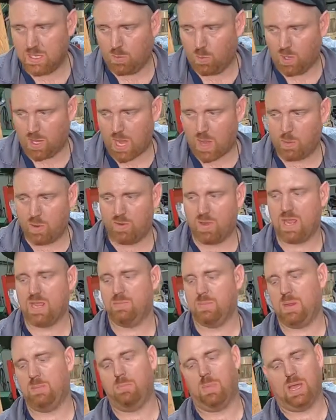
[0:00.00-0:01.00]
what I would
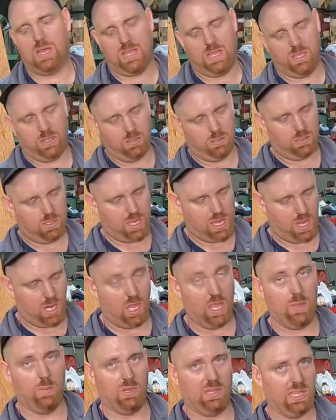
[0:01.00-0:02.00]
recommend buying, and
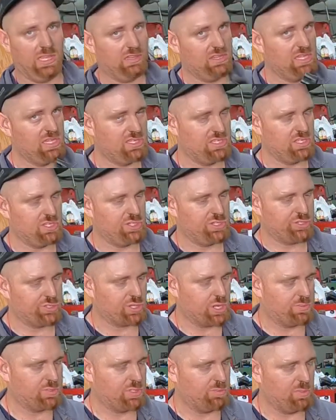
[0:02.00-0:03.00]
I will link these in the
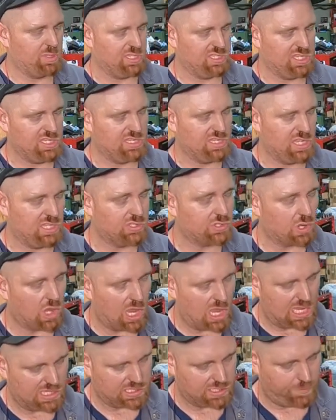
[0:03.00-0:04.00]
description because these things are
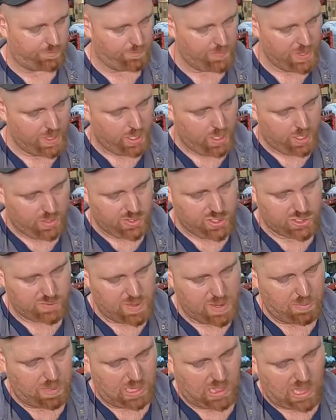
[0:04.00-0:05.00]
awesome. These are
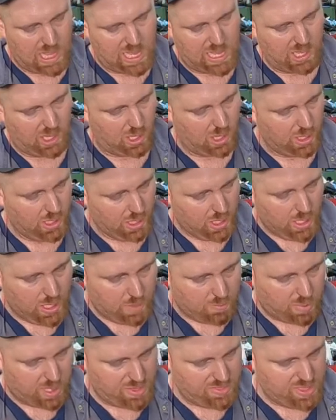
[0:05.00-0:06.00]
made by Lyle,
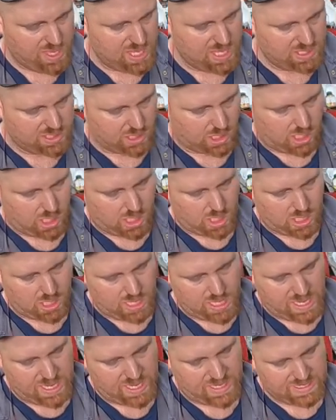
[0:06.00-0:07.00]
but these
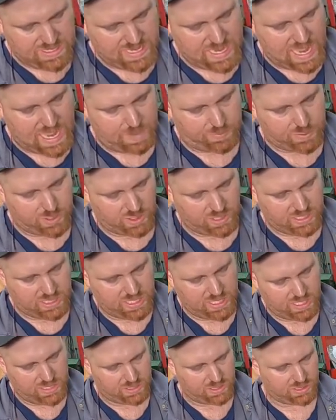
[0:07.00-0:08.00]
are an adapter
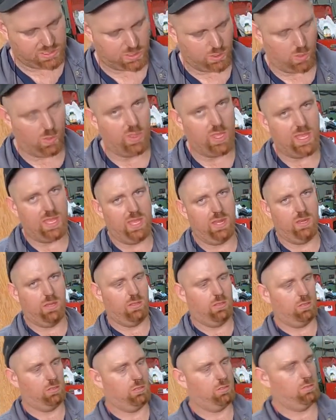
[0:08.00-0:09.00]
kit so that
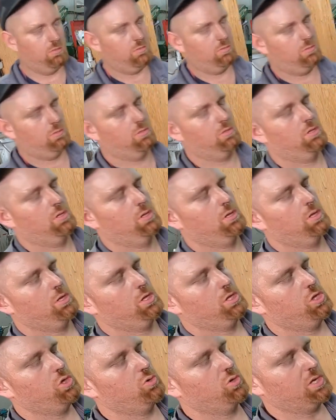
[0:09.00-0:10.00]

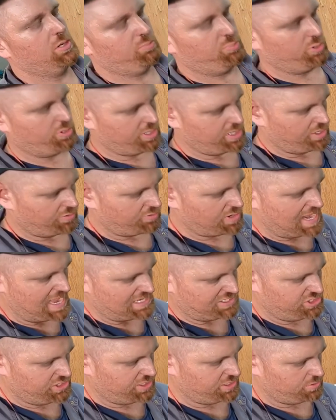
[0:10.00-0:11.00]
you can put a
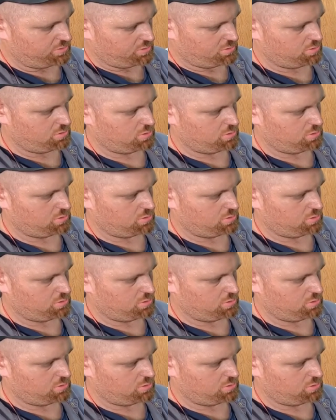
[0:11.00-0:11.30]
ratchet